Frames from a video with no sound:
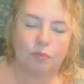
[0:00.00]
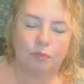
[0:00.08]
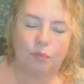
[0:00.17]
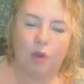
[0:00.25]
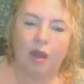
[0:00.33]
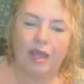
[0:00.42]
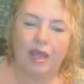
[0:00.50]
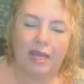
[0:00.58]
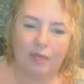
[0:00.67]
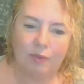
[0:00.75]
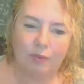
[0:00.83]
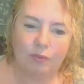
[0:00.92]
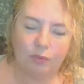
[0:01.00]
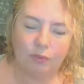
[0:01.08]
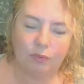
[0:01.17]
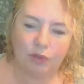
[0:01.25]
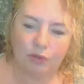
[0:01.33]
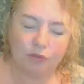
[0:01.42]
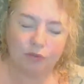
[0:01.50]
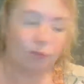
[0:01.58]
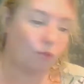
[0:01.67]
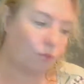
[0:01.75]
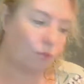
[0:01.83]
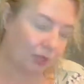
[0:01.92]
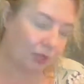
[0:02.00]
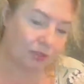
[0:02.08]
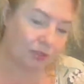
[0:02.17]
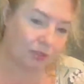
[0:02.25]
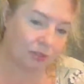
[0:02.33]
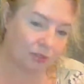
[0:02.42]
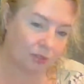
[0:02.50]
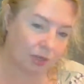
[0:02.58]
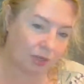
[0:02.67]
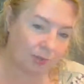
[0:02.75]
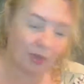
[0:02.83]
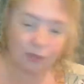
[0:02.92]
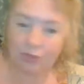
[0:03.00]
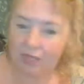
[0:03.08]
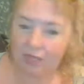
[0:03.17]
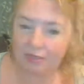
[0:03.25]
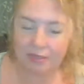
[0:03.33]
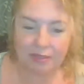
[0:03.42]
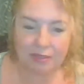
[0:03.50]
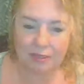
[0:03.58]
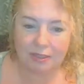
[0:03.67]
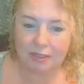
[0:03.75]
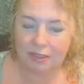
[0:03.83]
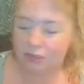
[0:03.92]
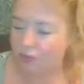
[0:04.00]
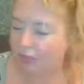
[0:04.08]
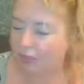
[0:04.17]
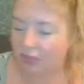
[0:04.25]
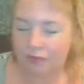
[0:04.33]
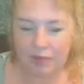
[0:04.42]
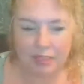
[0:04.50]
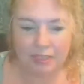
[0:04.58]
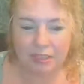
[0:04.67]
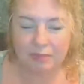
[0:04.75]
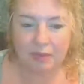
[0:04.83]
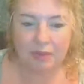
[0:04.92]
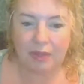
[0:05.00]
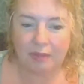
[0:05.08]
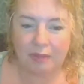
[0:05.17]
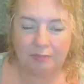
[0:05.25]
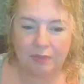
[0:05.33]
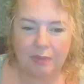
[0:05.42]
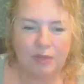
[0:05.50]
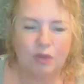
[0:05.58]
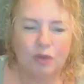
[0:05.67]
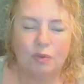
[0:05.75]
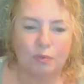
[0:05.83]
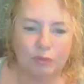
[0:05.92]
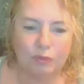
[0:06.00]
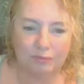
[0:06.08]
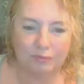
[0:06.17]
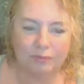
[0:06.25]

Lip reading: why anyone would want to go from one psychopath or narcissist to another relationship like that? I mean, no one would.